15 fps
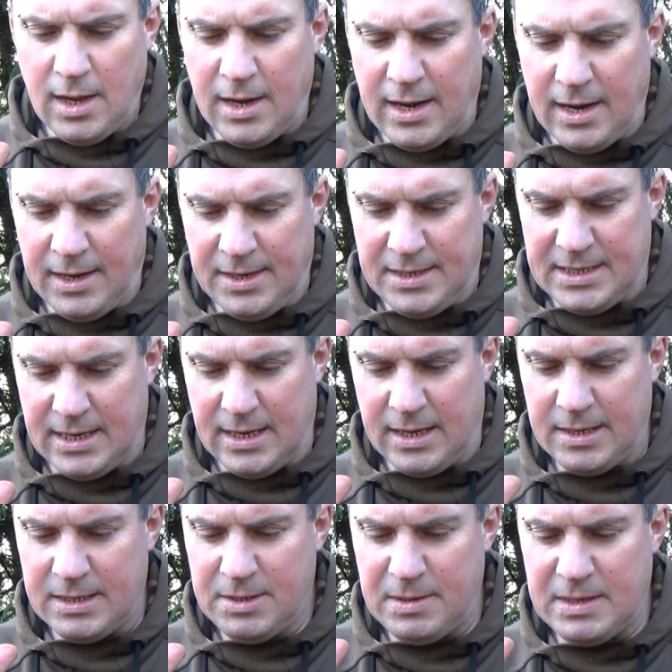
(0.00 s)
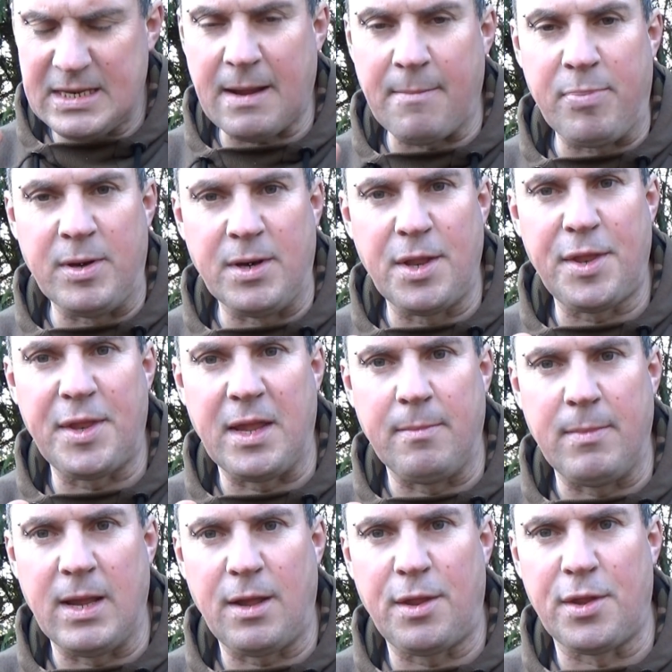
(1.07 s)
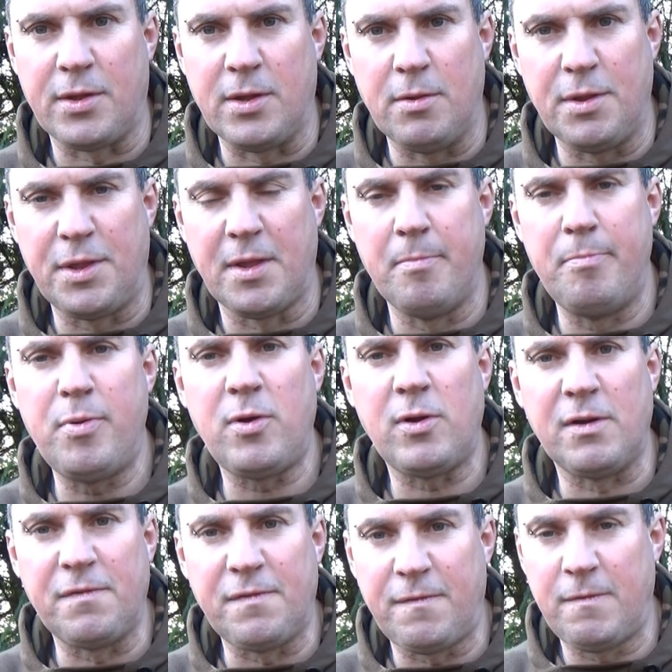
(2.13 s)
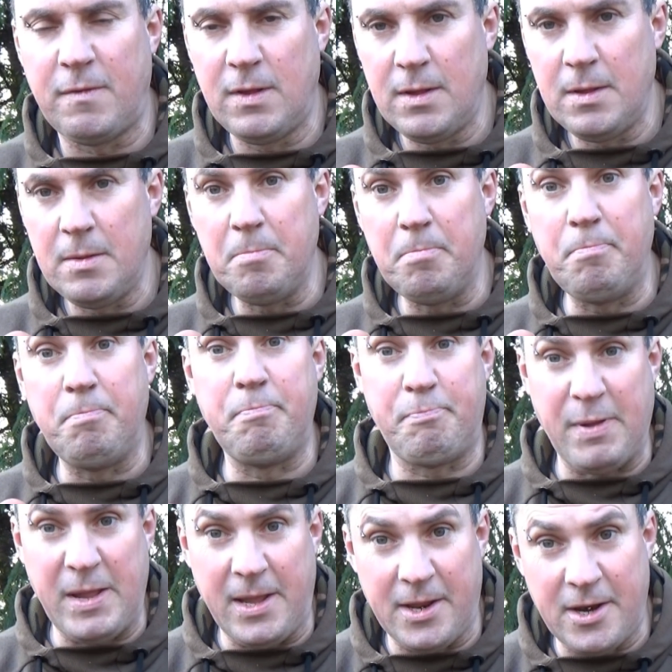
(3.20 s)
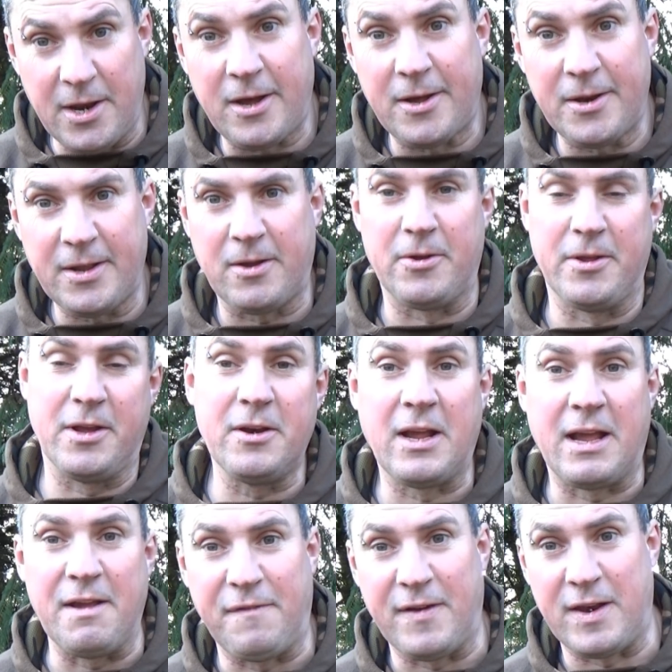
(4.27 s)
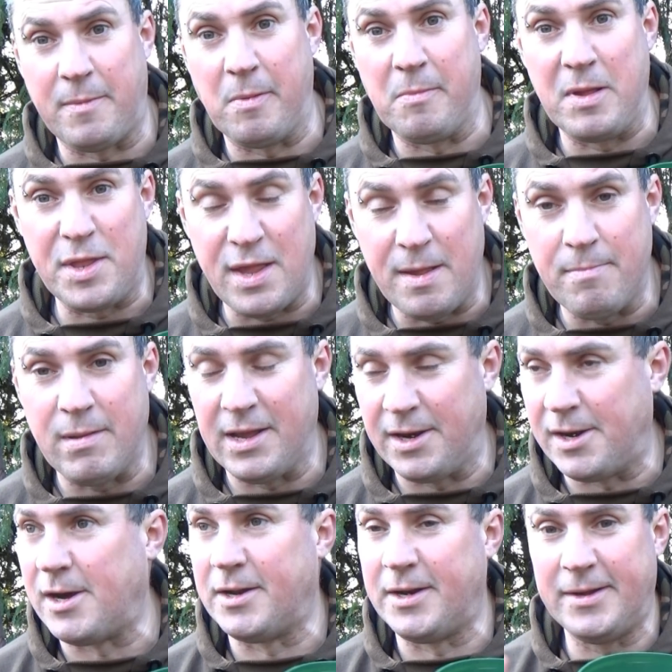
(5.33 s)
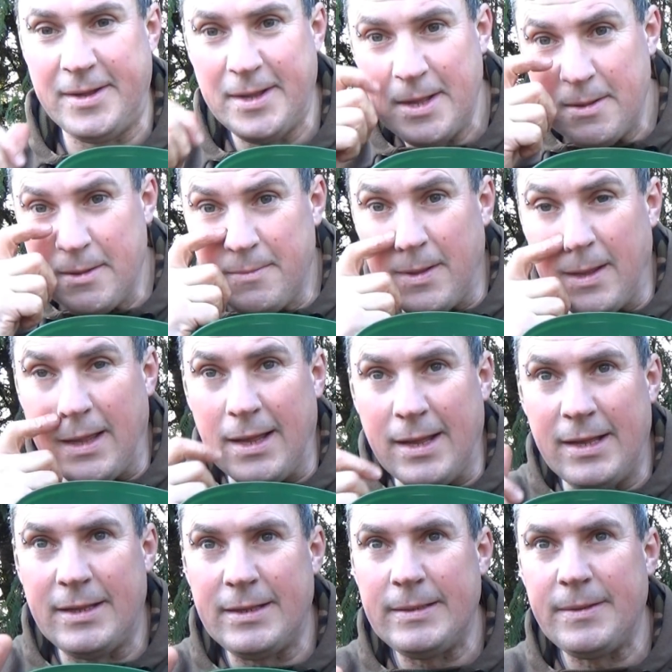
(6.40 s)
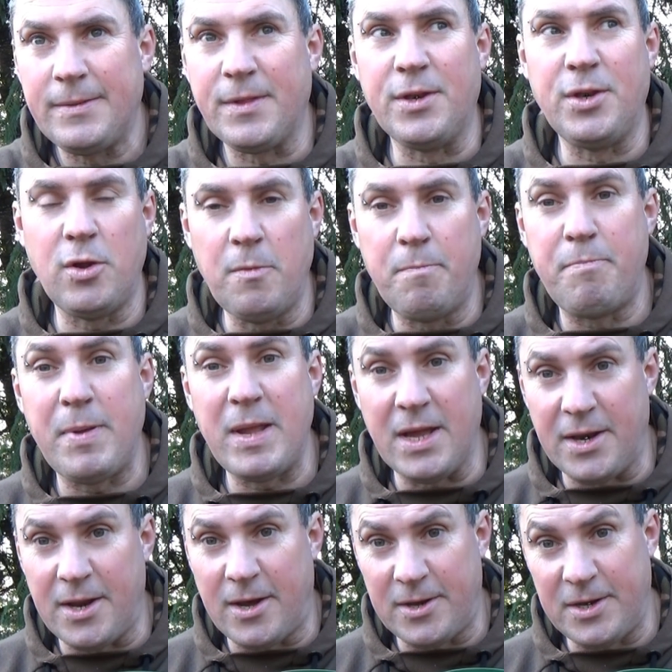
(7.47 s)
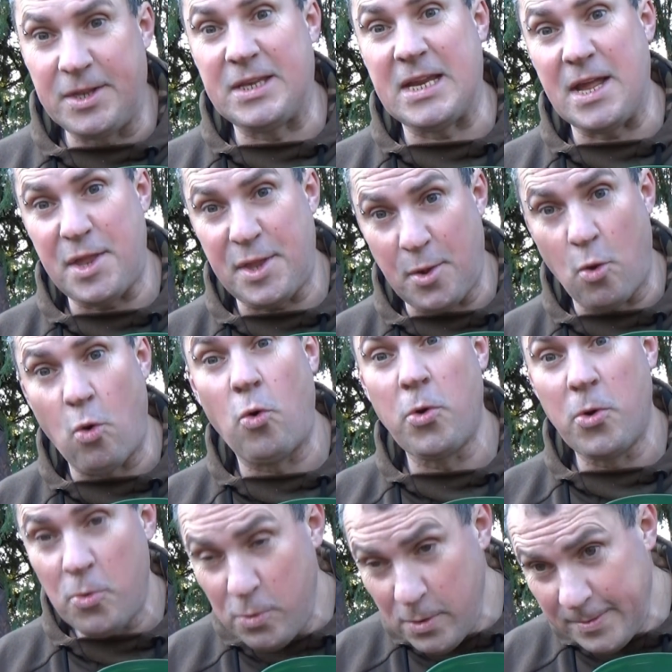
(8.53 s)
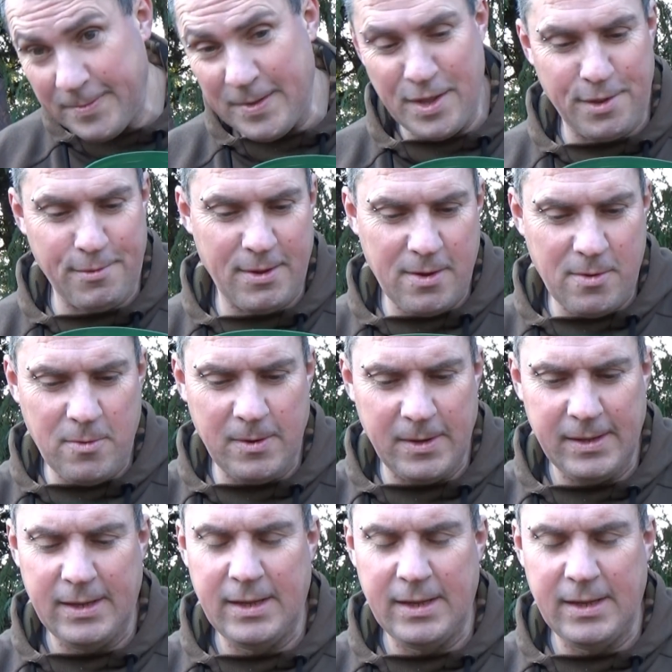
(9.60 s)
And then to dampen the stick mix I used a bottle of Beta Nana. God, you're going to get fed up of me saying Beta Nana, but the new Beta Nana test oil as well.